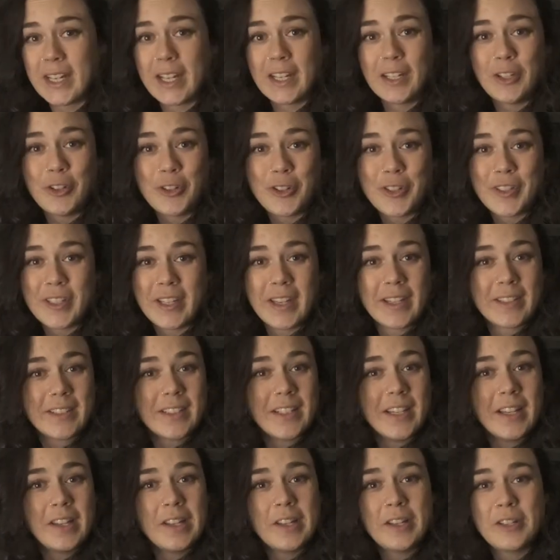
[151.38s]
I looked at
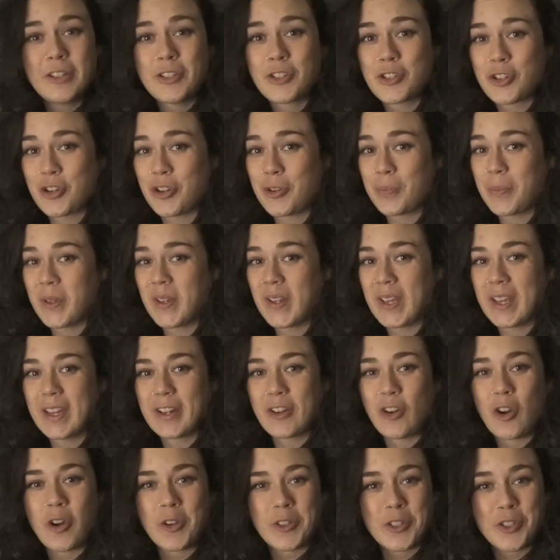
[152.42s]
in Germany
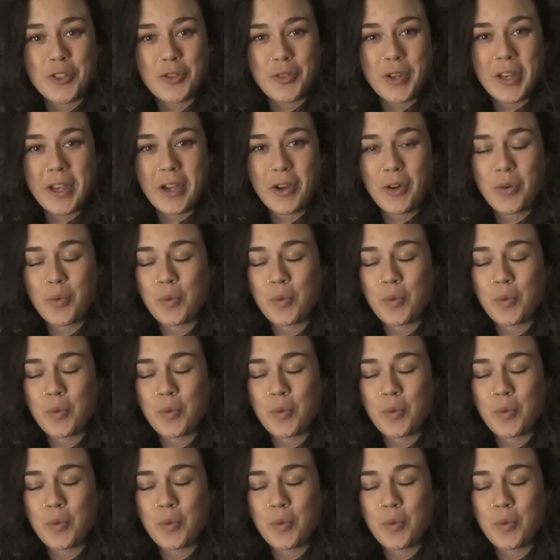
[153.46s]
and Austria